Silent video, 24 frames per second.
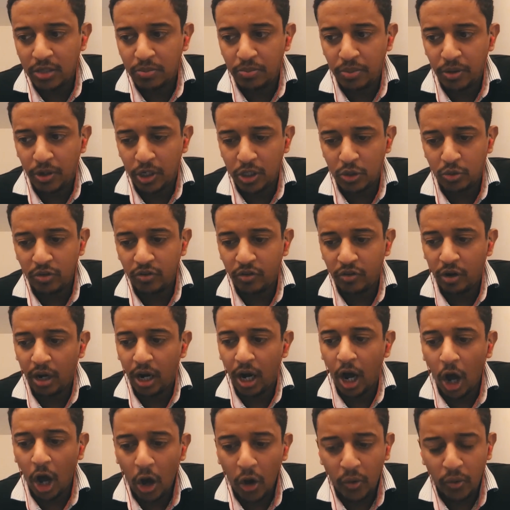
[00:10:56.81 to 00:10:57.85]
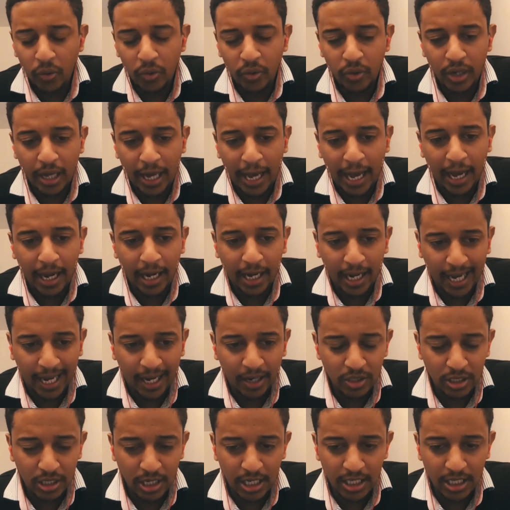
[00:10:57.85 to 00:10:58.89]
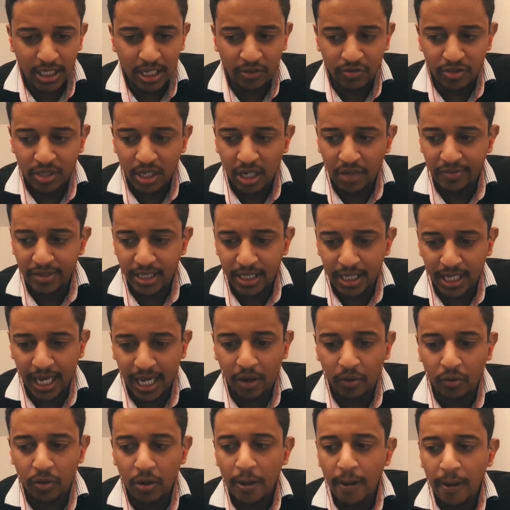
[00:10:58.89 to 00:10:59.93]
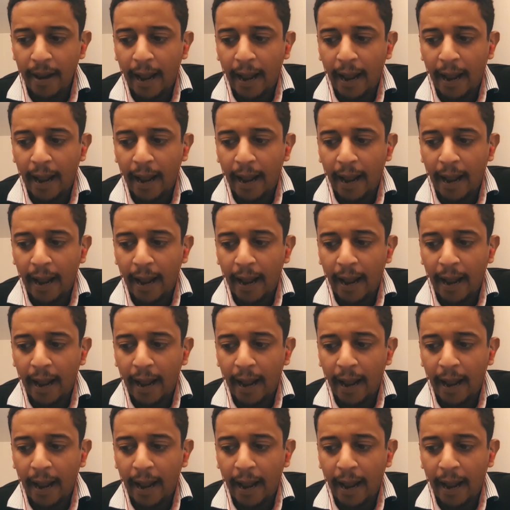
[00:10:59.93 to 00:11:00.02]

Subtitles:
because we've got our own accounts, a self-service account,